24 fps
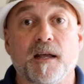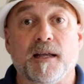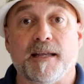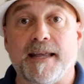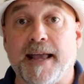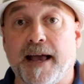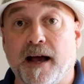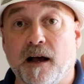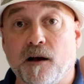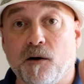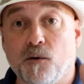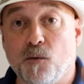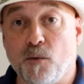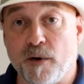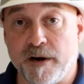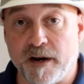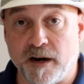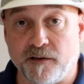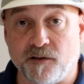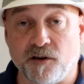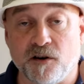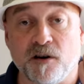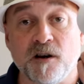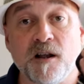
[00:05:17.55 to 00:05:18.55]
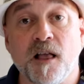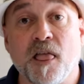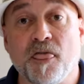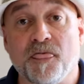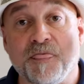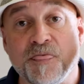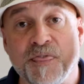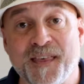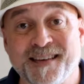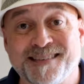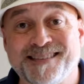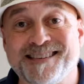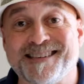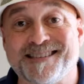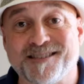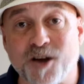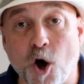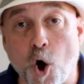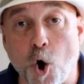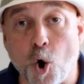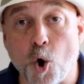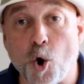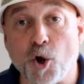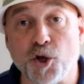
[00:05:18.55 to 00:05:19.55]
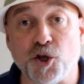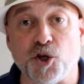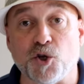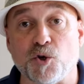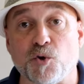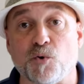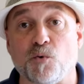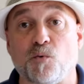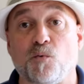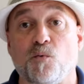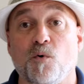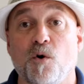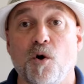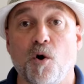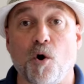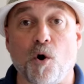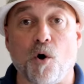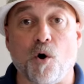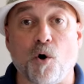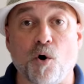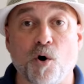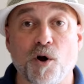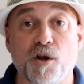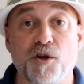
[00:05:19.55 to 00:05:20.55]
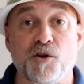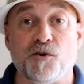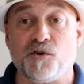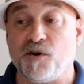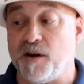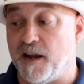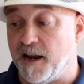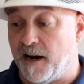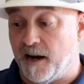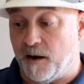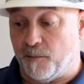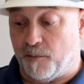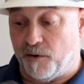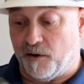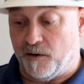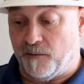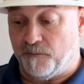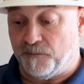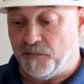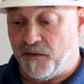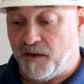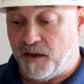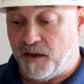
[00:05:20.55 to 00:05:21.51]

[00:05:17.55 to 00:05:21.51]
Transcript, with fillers: Yeah, whatever. This is on you, on your camera.